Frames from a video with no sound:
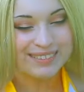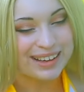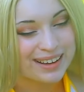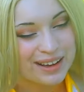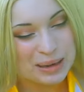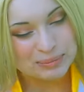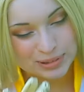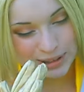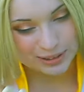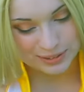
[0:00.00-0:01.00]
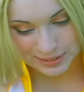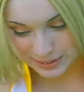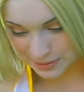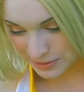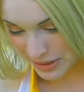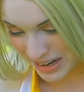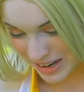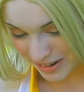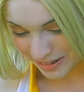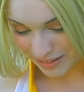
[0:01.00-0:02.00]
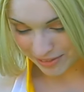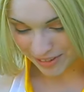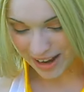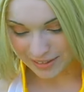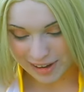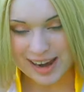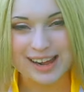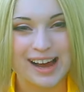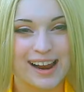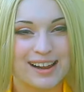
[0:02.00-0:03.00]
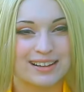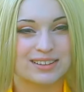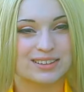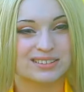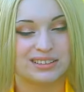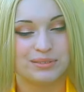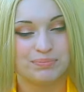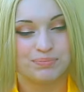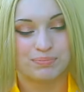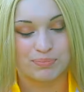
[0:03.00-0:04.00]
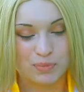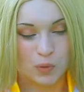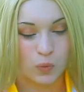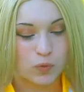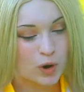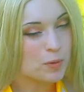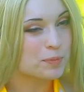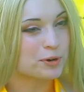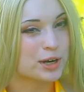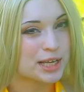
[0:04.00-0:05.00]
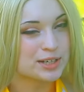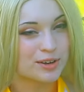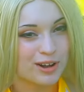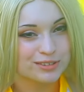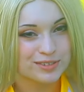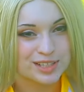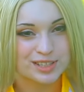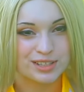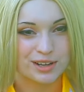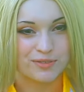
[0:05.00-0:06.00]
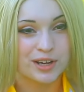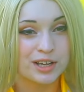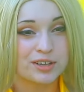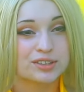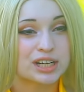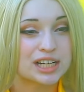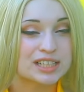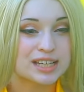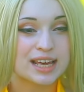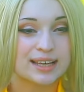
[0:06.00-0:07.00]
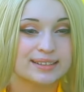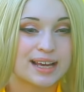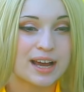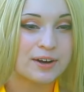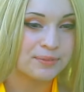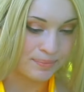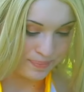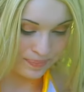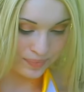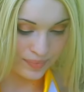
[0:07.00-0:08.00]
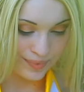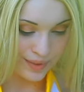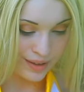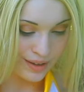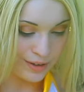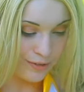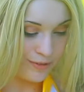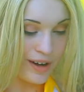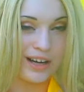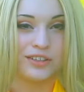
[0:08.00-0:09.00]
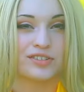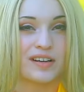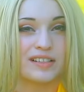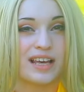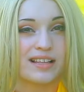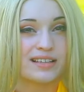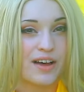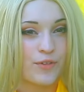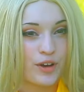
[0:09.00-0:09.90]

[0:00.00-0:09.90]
I'm like, bro, why do you gotta rope her into all of this stuff? You're trying to take down Vought. You're trying to take down the